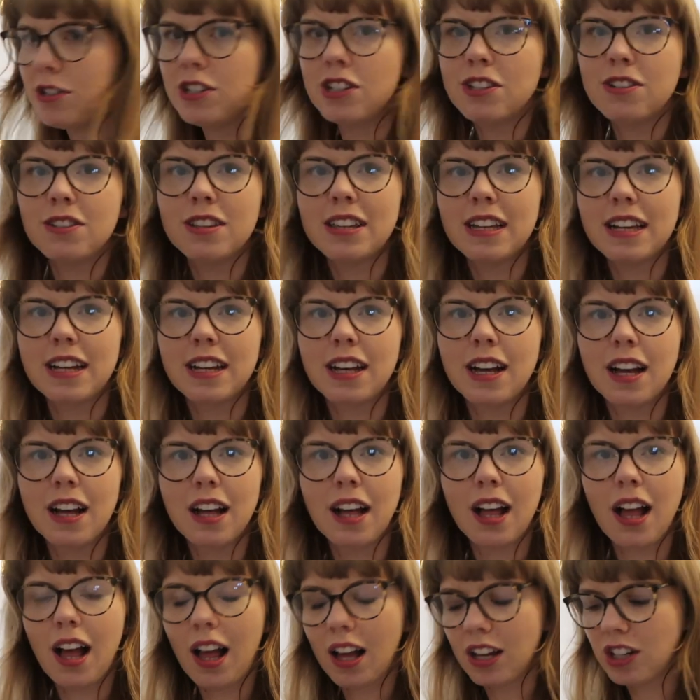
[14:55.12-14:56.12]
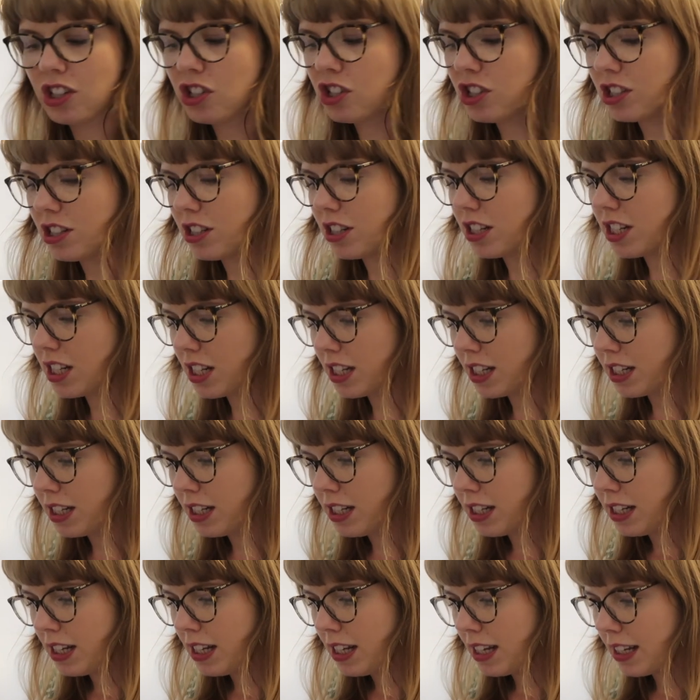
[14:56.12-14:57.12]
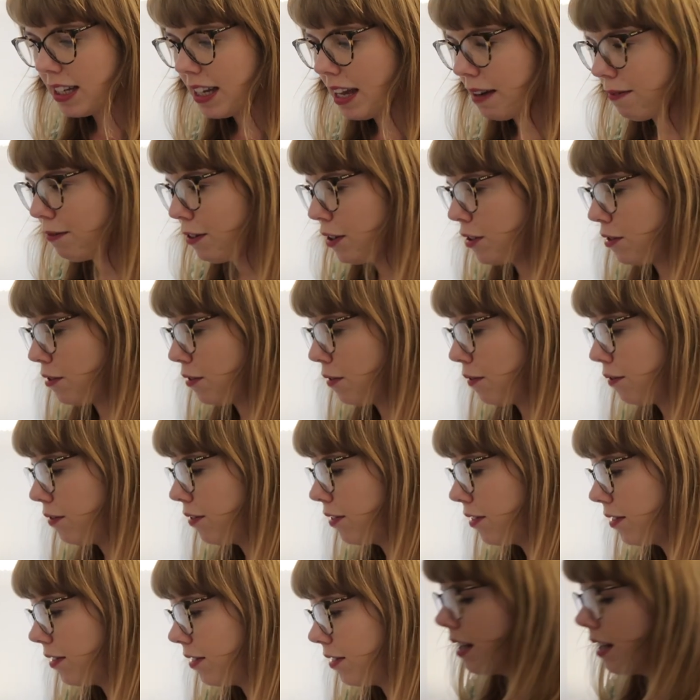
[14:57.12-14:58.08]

What do you think I should get rid of.